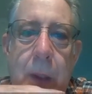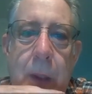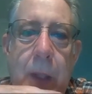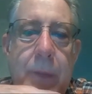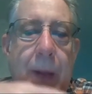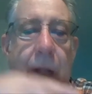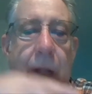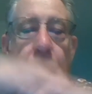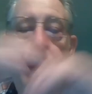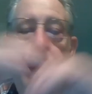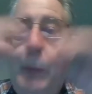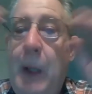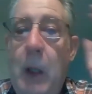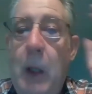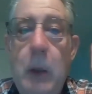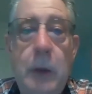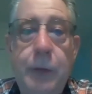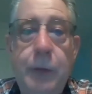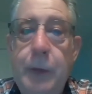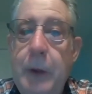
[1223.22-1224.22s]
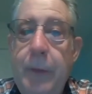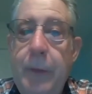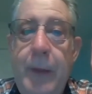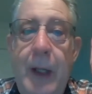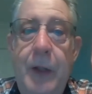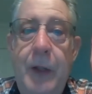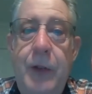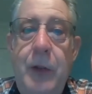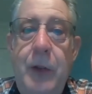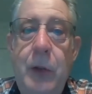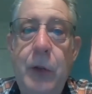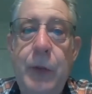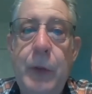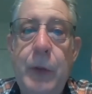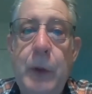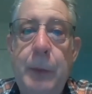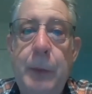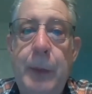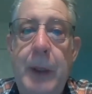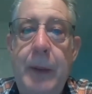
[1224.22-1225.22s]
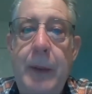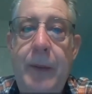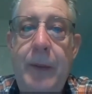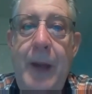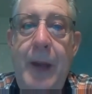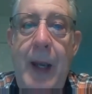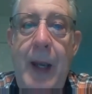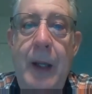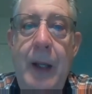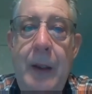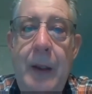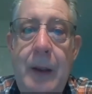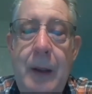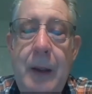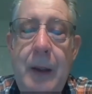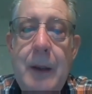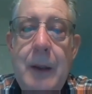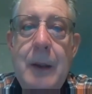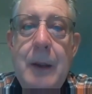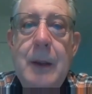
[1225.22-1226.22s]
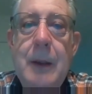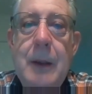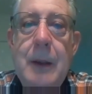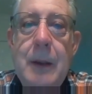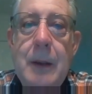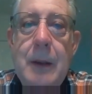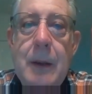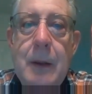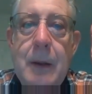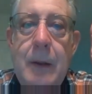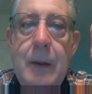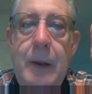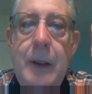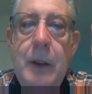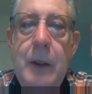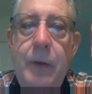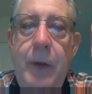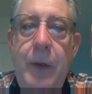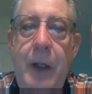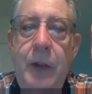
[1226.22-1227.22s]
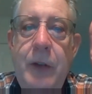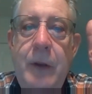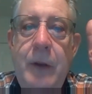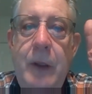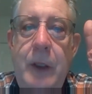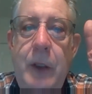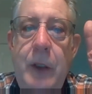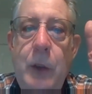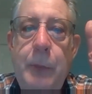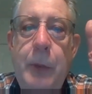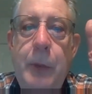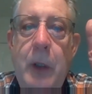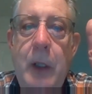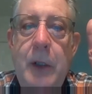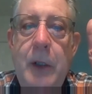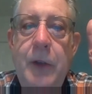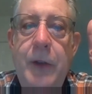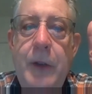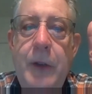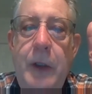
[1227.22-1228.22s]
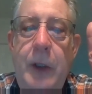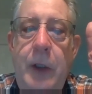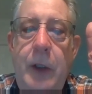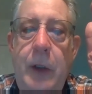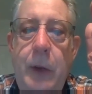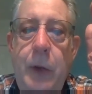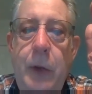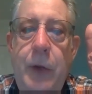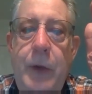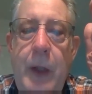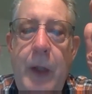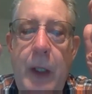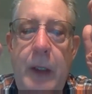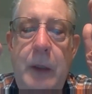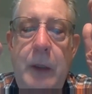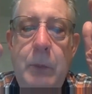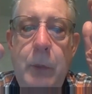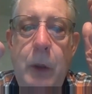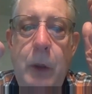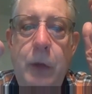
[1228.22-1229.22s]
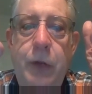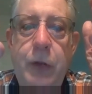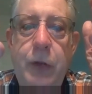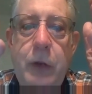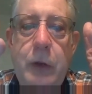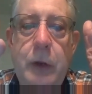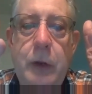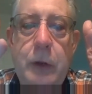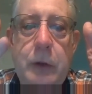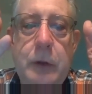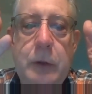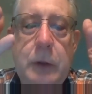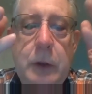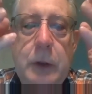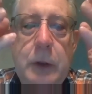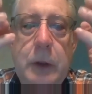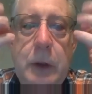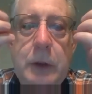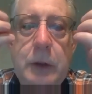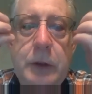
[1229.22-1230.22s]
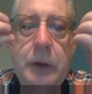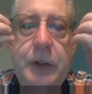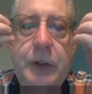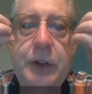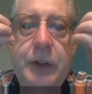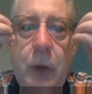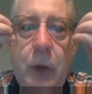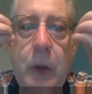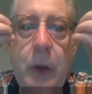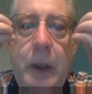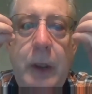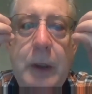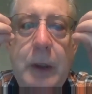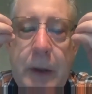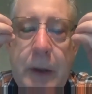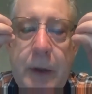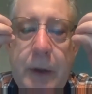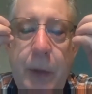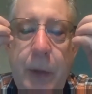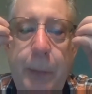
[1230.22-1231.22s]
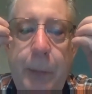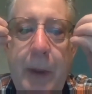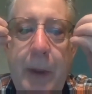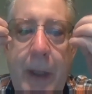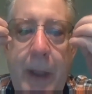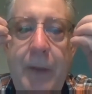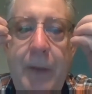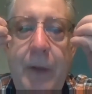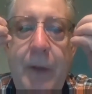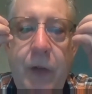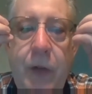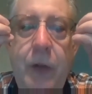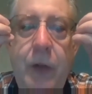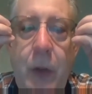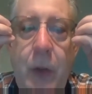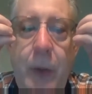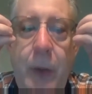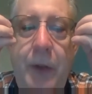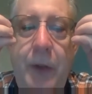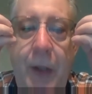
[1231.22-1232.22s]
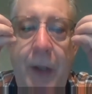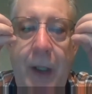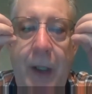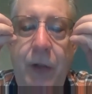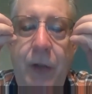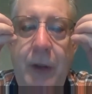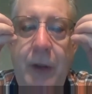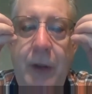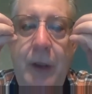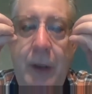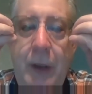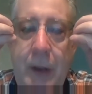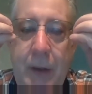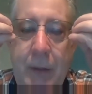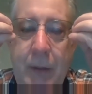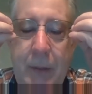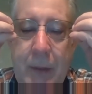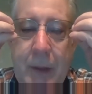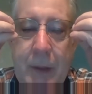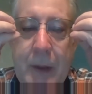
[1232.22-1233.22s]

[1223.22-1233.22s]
And that's powerful and that's useful. But then the innovation that you brought is to use that emotional soil to plant this new intention in.